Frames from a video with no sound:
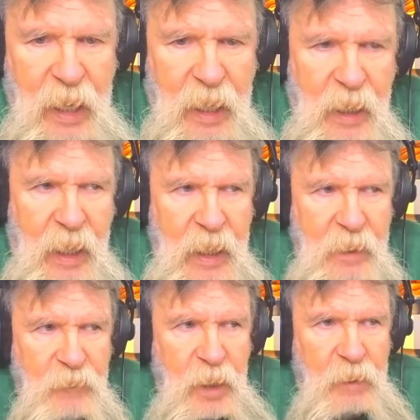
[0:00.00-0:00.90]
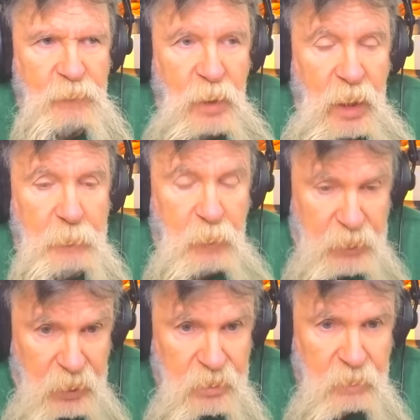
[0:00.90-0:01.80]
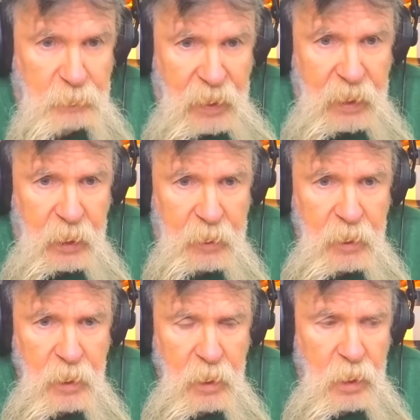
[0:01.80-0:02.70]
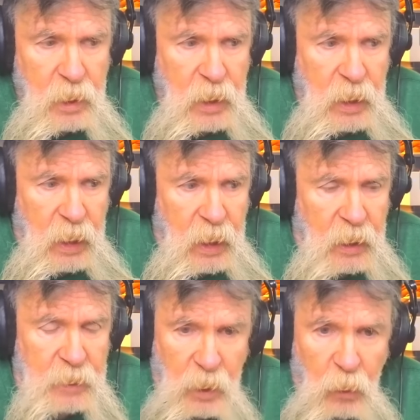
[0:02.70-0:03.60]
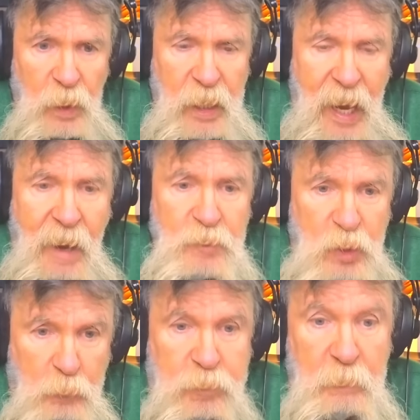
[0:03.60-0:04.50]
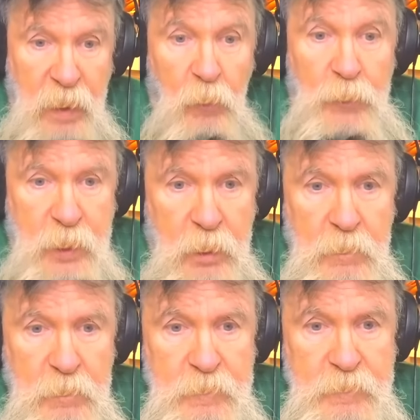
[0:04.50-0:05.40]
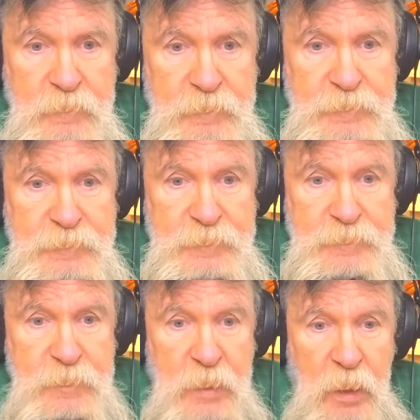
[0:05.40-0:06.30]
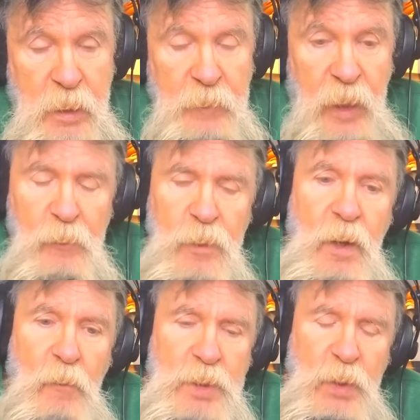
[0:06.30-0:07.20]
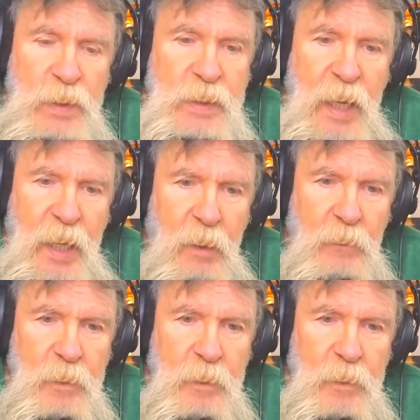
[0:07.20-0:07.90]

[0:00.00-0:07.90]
had they really participated in knowing how to promote. Mm. They would go to a town